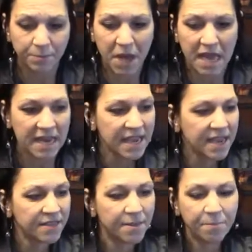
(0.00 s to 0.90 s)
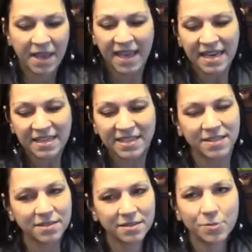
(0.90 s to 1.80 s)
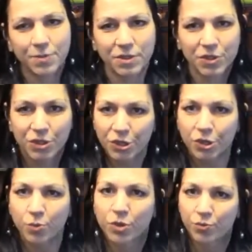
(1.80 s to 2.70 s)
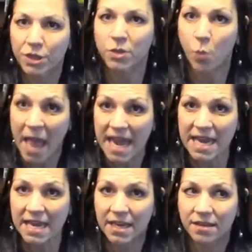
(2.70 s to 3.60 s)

but the paint isn't super secure with a really wet